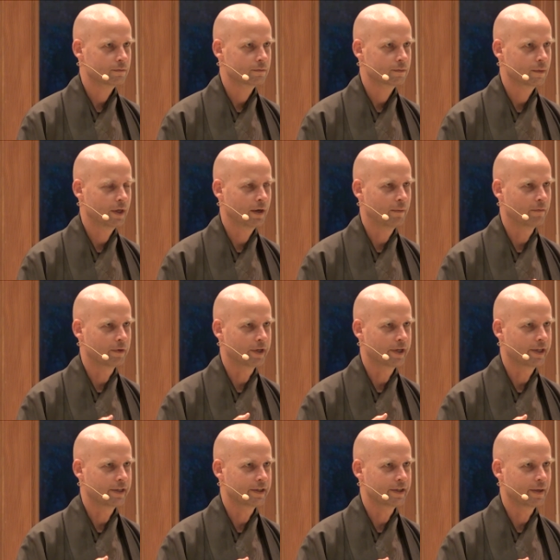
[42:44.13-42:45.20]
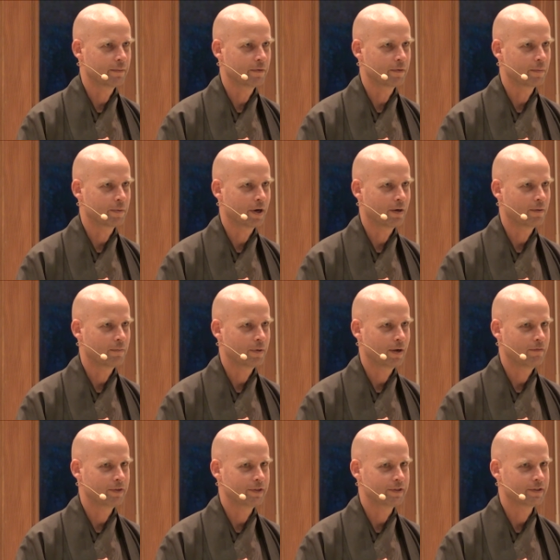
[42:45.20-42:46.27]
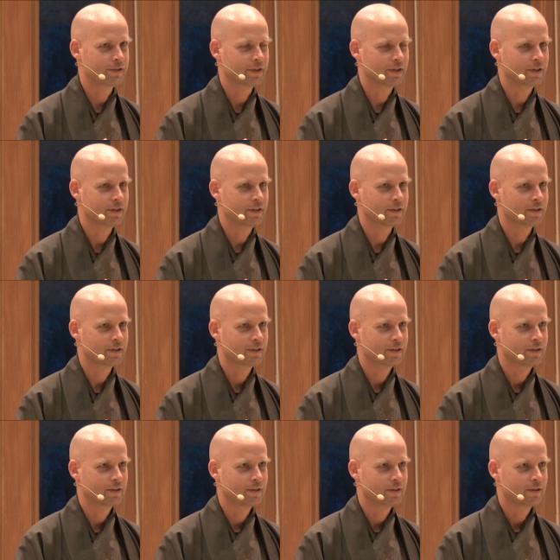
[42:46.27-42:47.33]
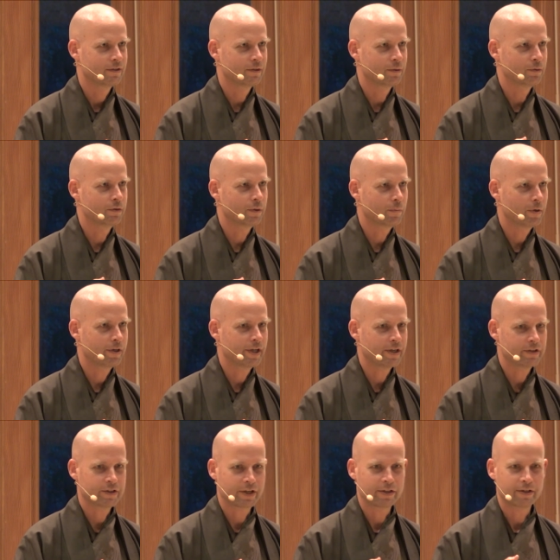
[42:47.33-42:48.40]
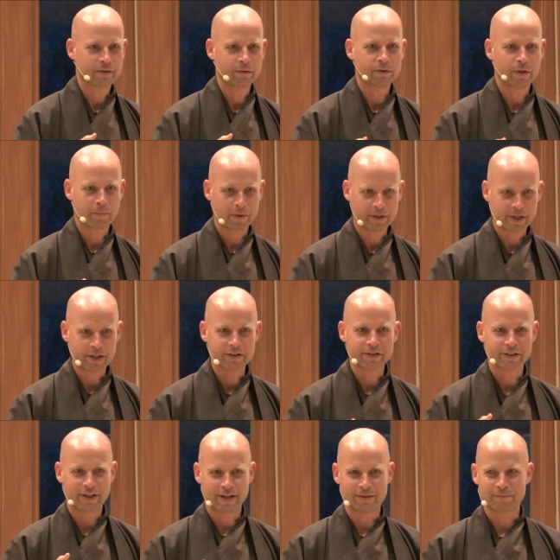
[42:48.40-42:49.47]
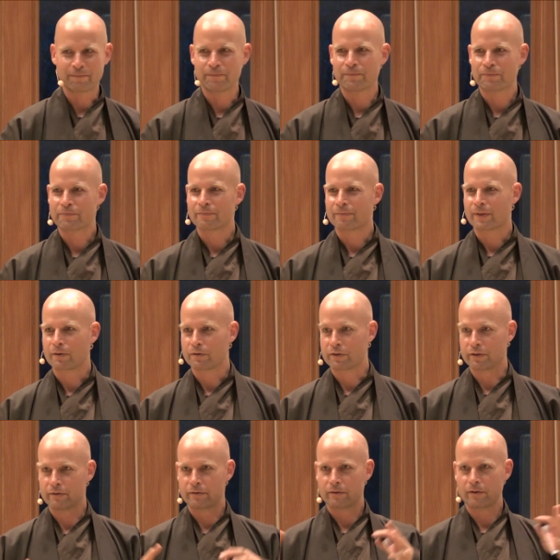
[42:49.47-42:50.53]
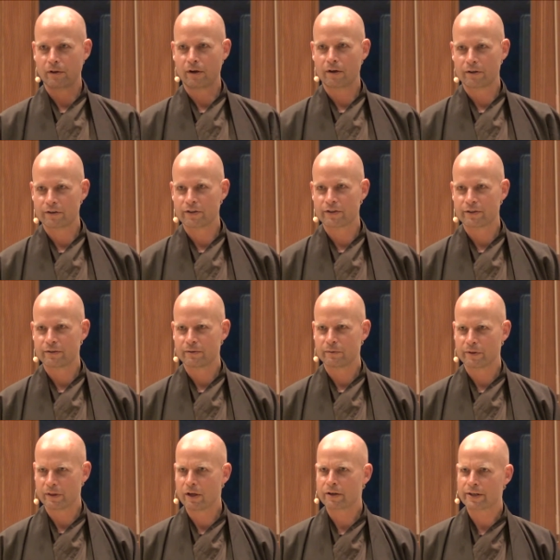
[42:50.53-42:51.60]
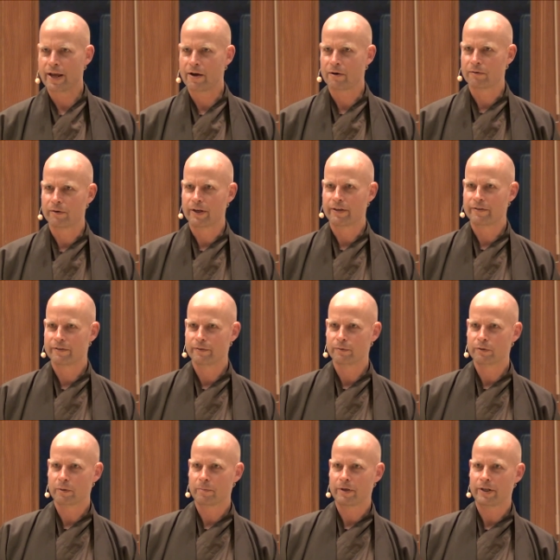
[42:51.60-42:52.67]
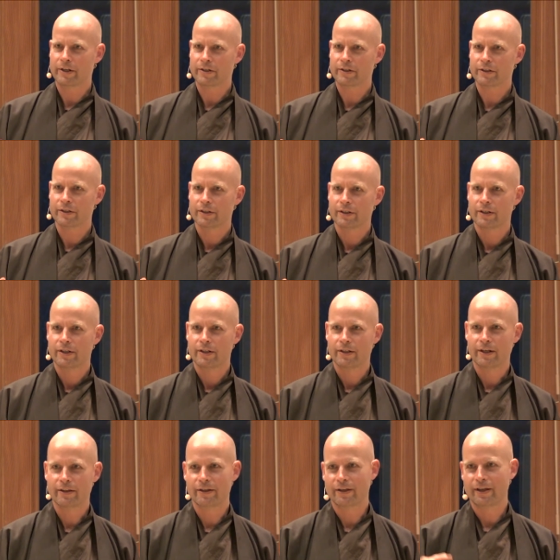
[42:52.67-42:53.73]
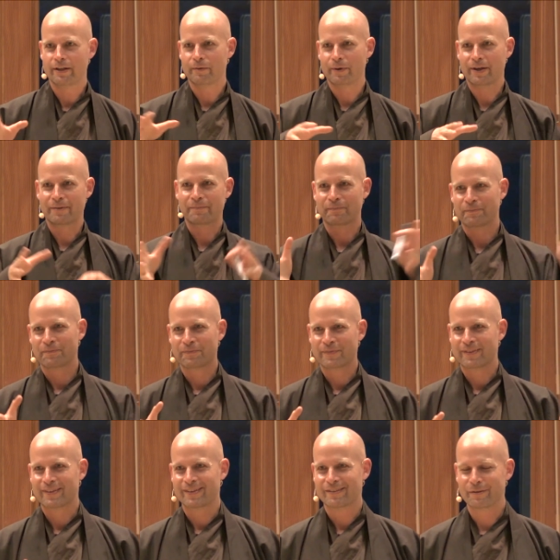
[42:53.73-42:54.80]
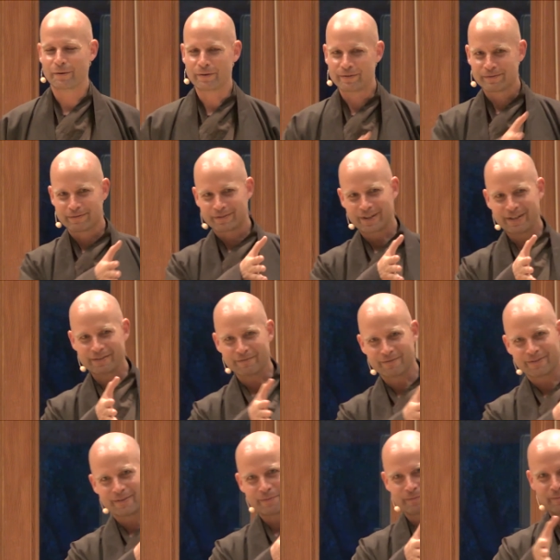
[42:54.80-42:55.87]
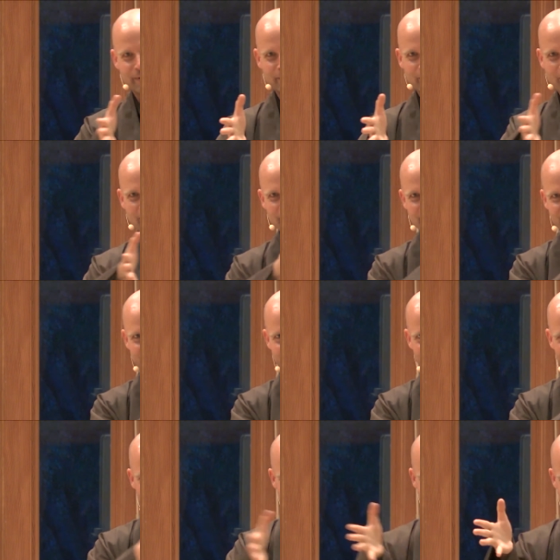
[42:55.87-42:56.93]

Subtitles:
Now I'm forgetting the name of the province. Is it Uttar Pradesh? I think Uttar Pradesh, yeah. Which is large, with Lucknow, right? Isn't Uttar Pradesh? I think, anyway. So, kind of the big province that's